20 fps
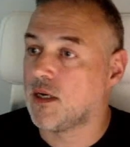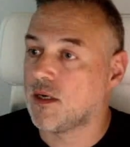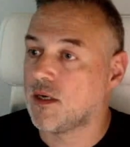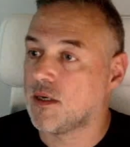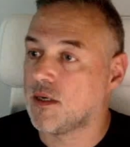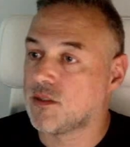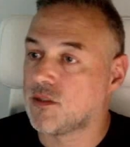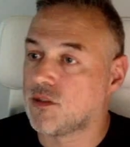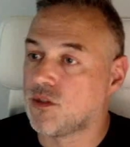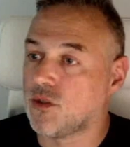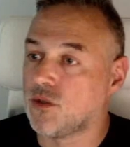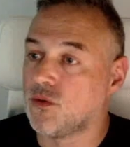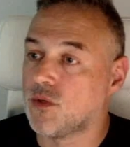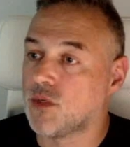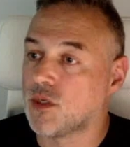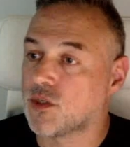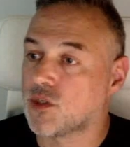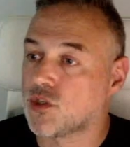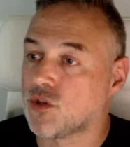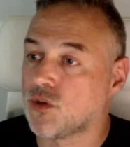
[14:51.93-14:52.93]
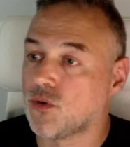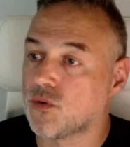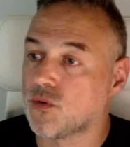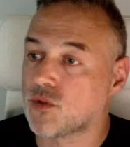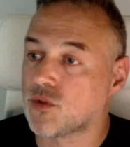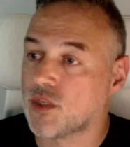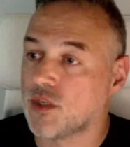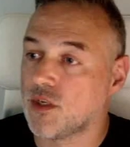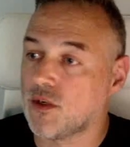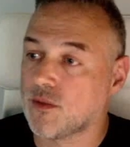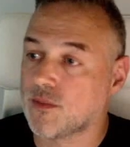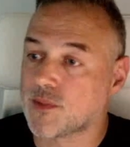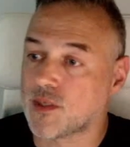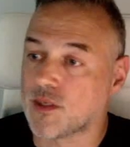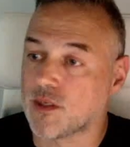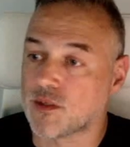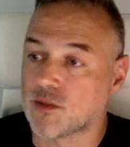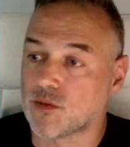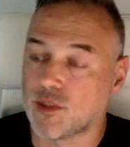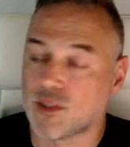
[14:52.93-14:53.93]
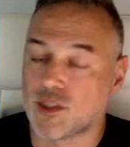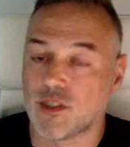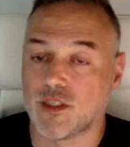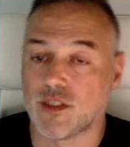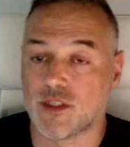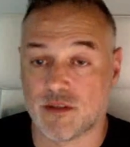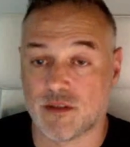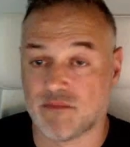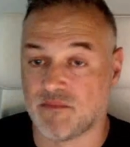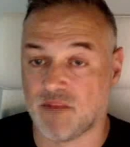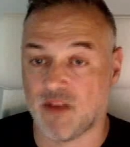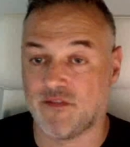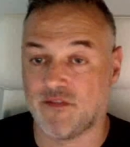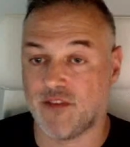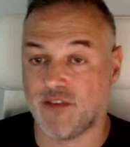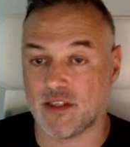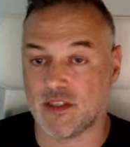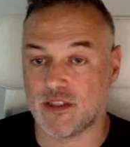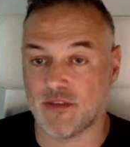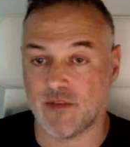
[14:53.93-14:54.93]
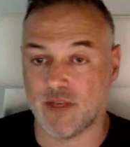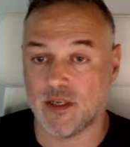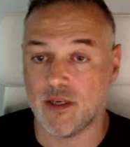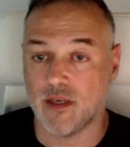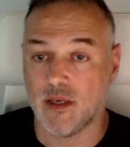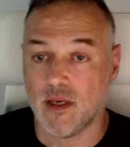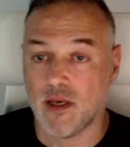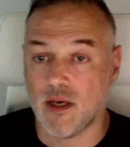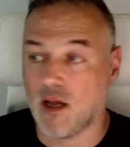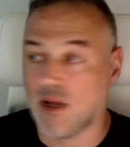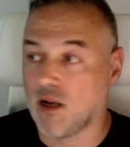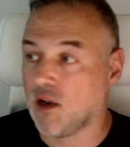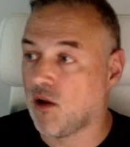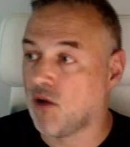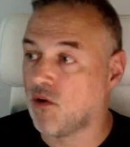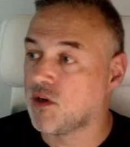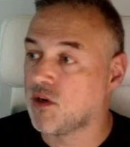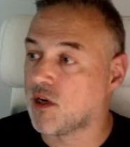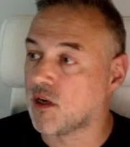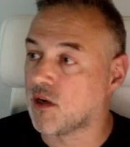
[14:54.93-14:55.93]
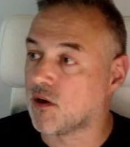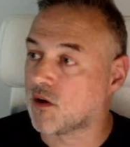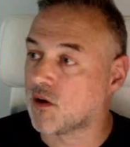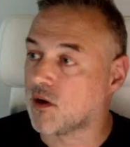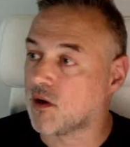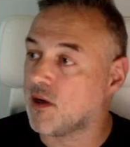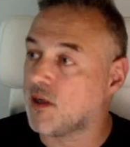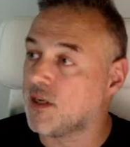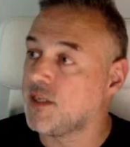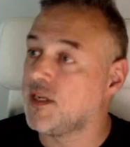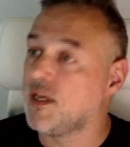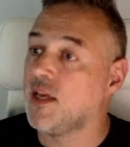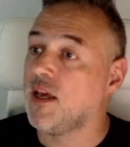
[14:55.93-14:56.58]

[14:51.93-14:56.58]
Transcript: do a short synopsis, which is effectively a longer log line.